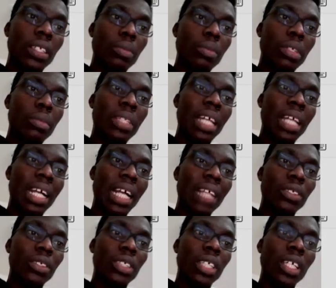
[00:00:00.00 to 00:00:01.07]
the millimeter
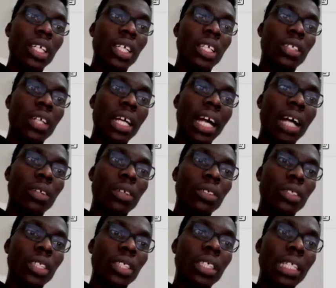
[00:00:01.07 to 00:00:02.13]
cancels each other
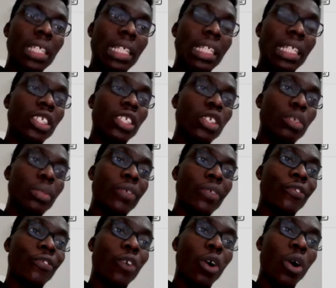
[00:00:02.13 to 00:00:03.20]
out. This in this is going to be
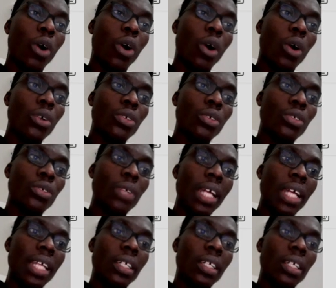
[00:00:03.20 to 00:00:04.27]

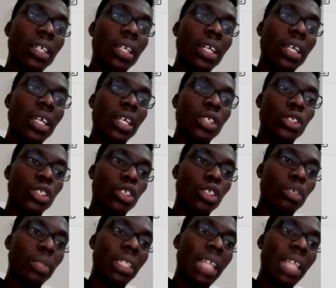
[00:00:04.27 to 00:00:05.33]
400. So it's
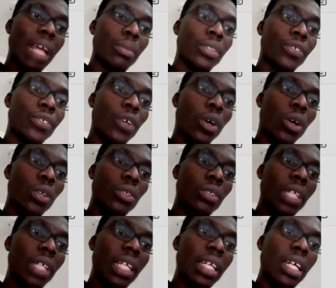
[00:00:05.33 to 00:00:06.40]
going to be times
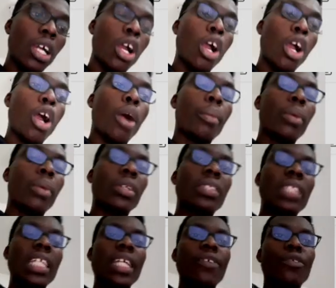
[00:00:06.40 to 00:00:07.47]
400.
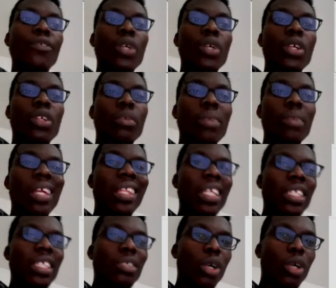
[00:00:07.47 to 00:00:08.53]
But if we're going to make
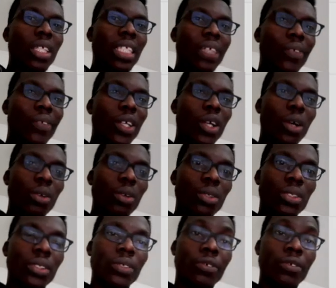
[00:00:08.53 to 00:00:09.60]
this more
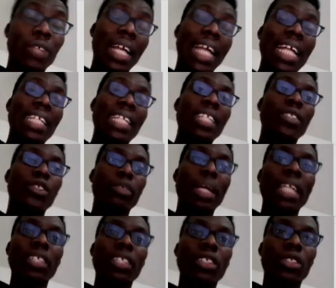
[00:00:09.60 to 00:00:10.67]
difficult, like I did to
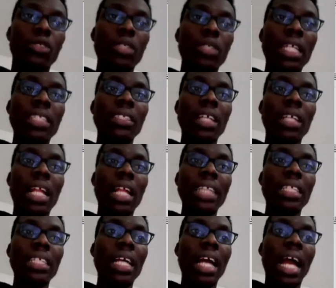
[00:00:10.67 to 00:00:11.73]
my students in
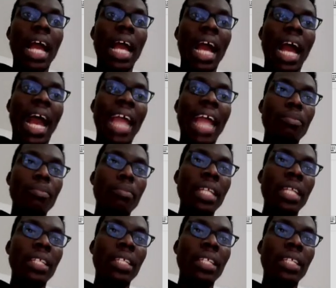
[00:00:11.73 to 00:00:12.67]
class, I